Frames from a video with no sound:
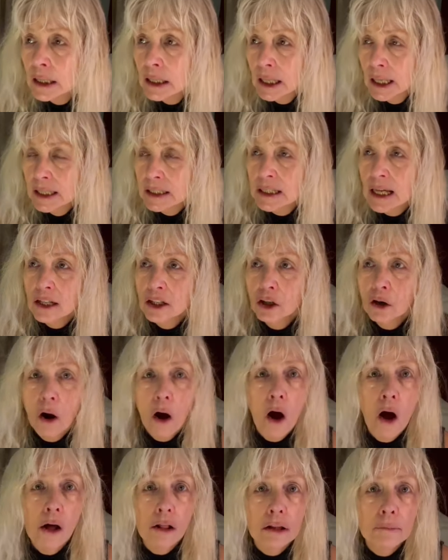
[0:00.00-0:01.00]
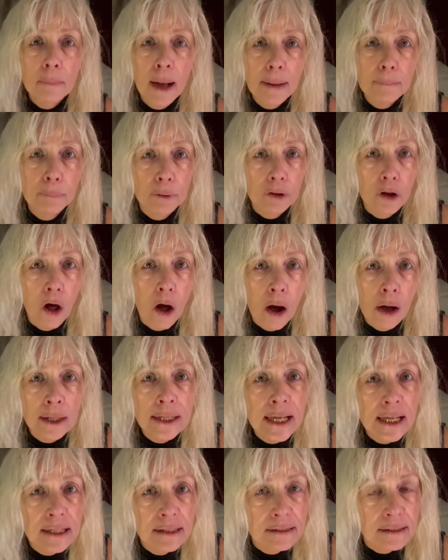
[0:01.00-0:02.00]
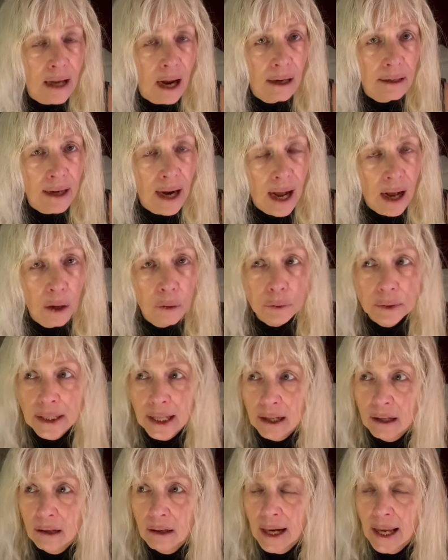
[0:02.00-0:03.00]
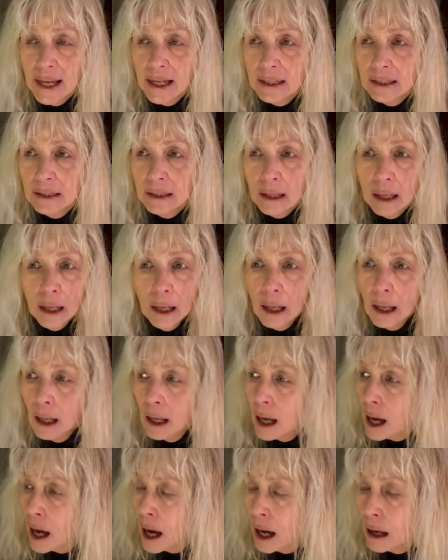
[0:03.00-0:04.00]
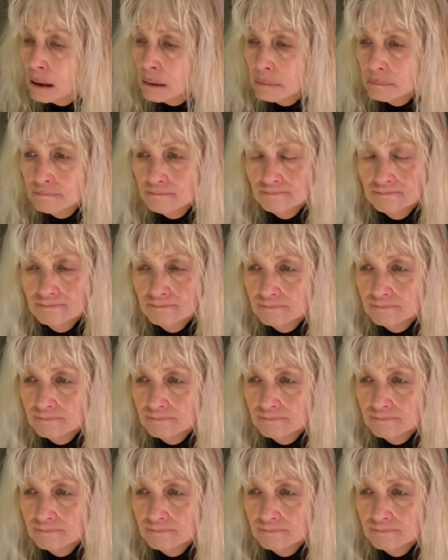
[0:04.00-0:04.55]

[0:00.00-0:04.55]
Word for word: Is you know, all of my belongings are out there, and um,